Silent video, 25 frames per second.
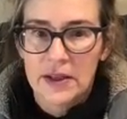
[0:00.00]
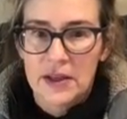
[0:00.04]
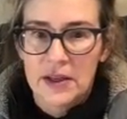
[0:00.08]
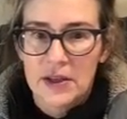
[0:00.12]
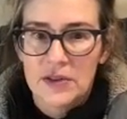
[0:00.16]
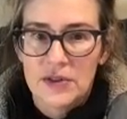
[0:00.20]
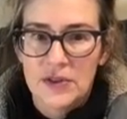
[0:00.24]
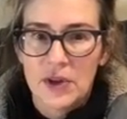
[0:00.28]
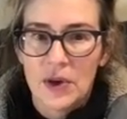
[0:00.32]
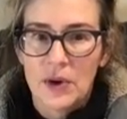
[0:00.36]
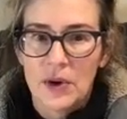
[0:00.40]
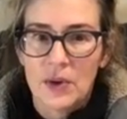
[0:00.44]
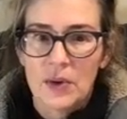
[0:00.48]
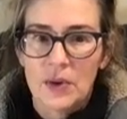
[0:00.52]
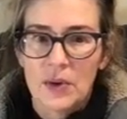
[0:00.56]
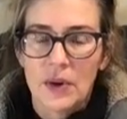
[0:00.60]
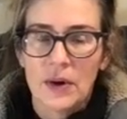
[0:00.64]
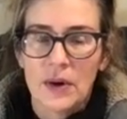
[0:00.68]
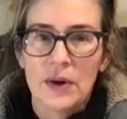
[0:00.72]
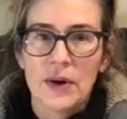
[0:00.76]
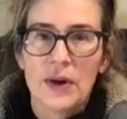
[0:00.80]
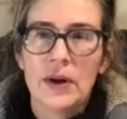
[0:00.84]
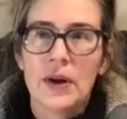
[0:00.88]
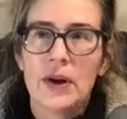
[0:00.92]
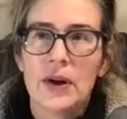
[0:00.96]
So
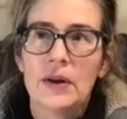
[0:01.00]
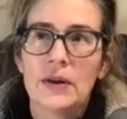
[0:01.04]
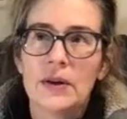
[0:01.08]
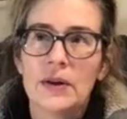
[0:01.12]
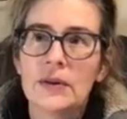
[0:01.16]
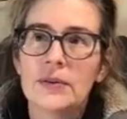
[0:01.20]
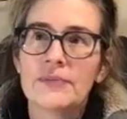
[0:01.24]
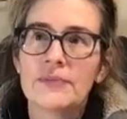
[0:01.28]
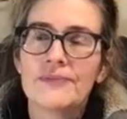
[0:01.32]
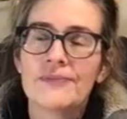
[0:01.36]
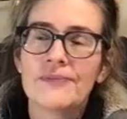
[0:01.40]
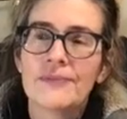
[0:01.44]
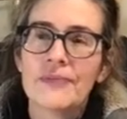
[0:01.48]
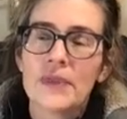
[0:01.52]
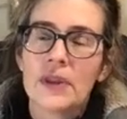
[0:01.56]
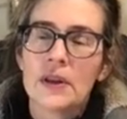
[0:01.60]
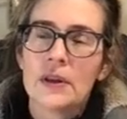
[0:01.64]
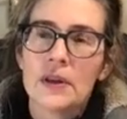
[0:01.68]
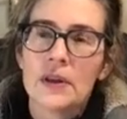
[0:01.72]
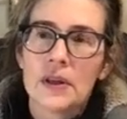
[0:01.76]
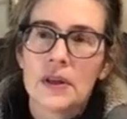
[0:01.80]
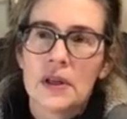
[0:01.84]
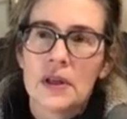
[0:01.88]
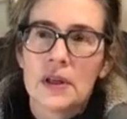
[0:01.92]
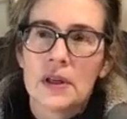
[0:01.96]

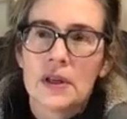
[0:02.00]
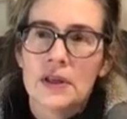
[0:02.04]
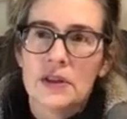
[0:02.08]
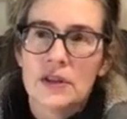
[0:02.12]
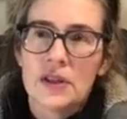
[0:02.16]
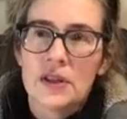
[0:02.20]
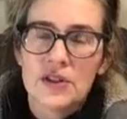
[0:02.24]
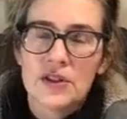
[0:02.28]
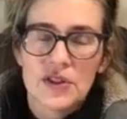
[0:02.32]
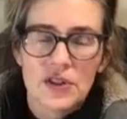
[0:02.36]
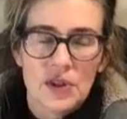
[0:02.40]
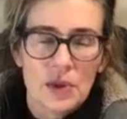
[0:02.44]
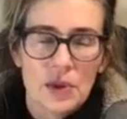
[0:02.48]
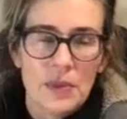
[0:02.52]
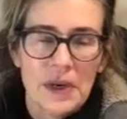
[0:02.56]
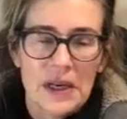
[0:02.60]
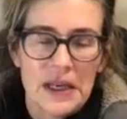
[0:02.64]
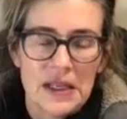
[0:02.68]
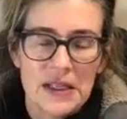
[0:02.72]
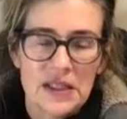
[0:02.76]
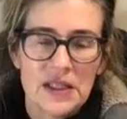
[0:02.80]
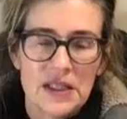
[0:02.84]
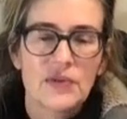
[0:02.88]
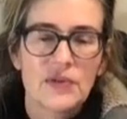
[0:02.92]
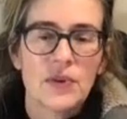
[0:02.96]
there's so many
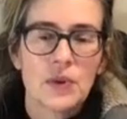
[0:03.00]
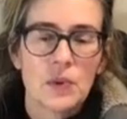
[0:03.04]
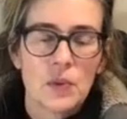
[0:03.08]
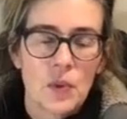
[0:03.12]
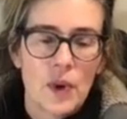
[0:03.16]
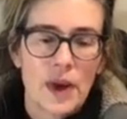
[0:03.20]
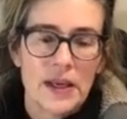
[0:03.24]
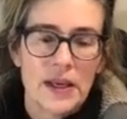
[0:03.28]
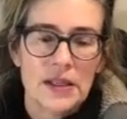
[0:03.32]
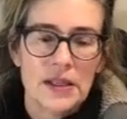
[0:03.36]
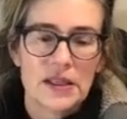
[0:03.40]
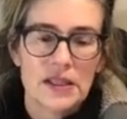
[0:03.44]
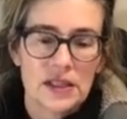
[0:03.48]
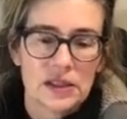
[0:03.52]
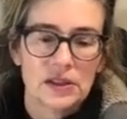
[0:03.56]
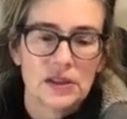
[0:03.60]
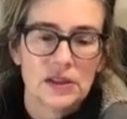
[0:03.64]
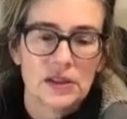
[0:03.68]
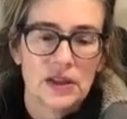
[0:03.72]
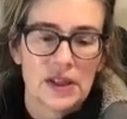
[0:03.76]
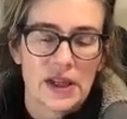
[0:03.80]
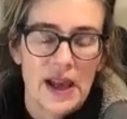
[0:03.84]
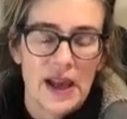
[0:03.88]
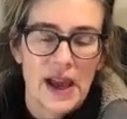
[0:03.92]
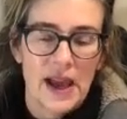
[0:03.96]
different ways to
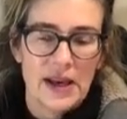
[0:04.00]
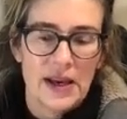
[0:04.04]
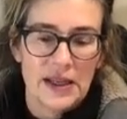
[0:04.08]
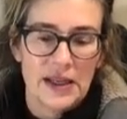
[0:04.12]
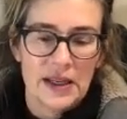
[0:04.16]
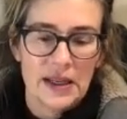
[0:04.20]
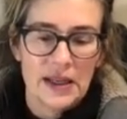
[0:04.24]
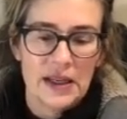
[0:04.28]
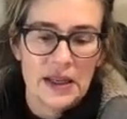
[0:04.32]
look at it,